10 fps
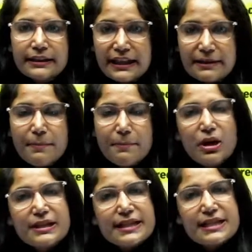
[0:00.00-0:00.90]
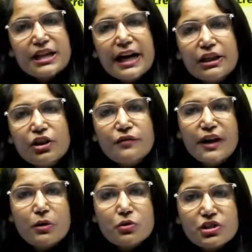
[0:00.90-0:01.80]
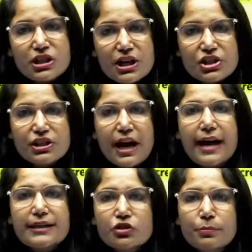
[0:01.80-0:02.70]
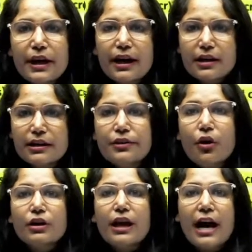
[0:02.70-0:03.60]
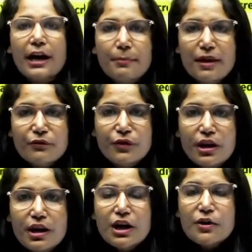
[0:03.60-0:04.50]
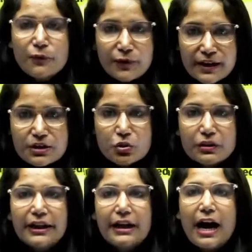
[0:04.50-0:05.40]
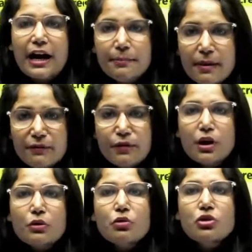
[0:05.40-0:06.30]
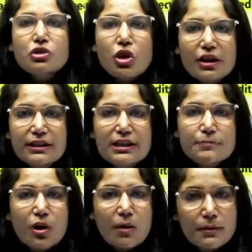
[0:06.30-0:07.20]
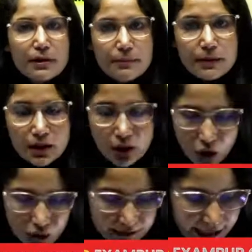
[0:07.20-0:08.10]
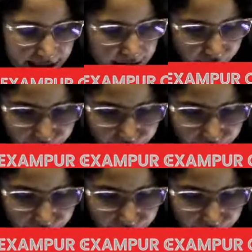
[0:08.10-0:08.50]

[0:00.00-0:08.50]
Getting my point? Such kind of negotiation has to be occurred on IMF front, so that IMF could sort this problem on that